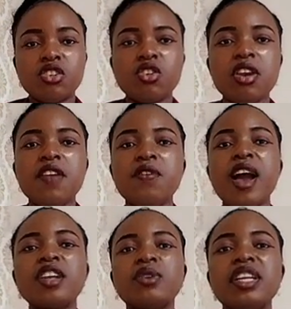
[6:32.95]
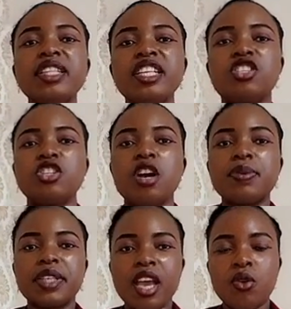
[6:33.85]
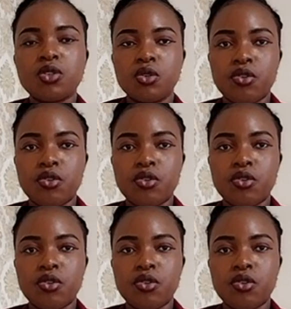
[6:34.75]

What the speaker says: So if you actually need jobs here also,